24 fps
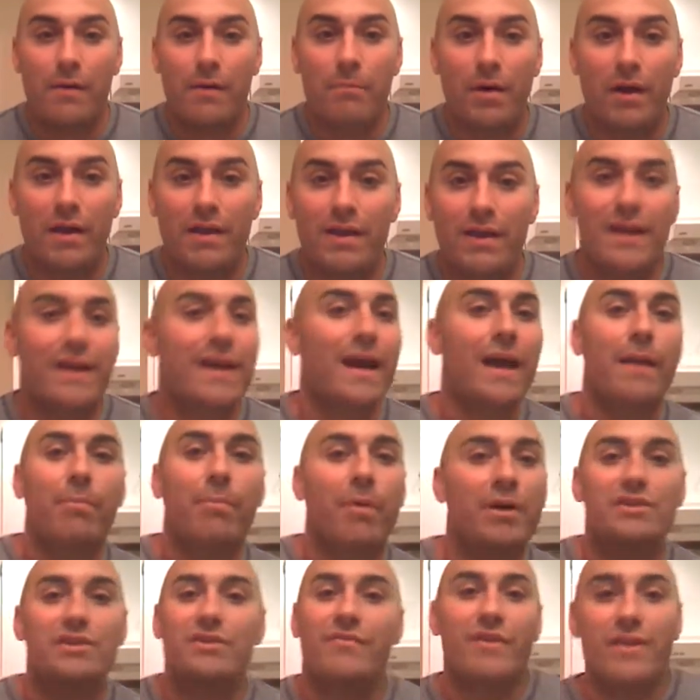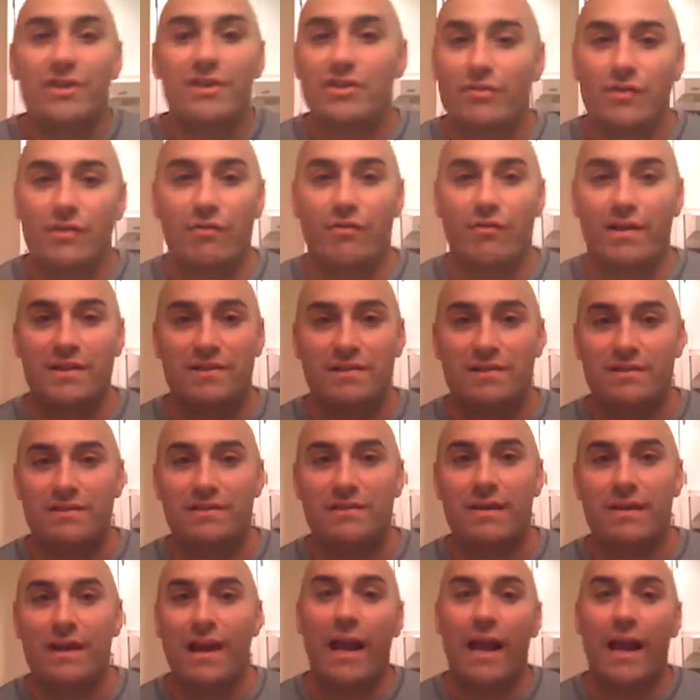But you got a bunch of injury risks.